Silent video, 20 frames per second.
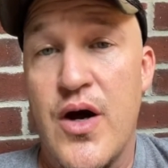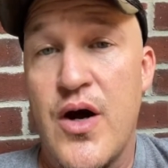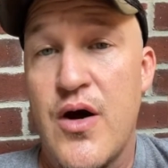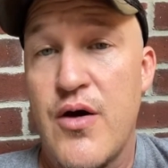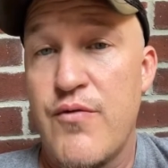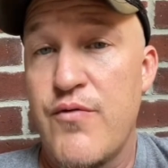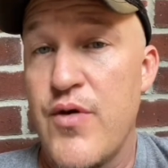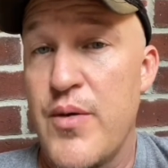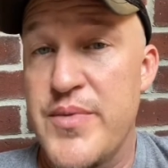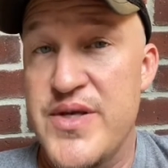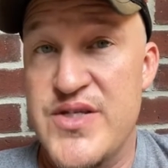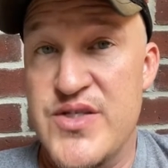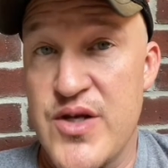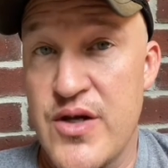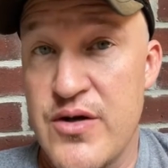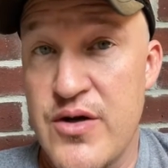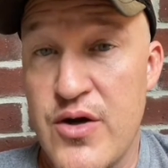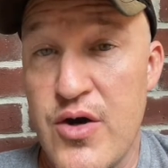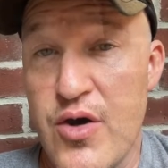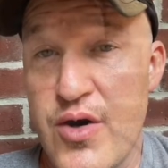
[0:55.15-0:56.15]
are from a
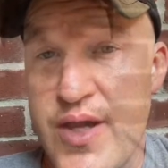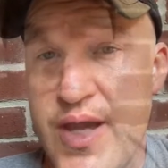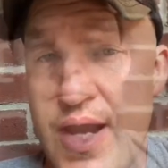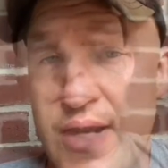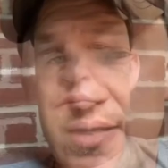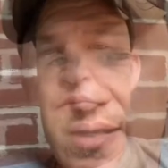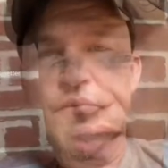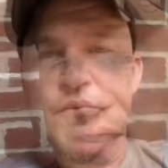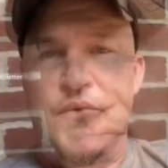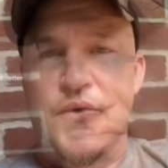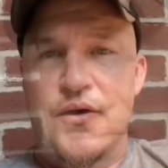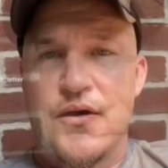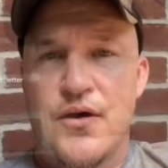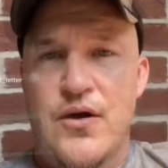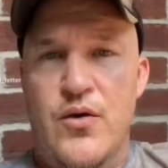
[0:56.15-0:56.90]
sudden cardiac death.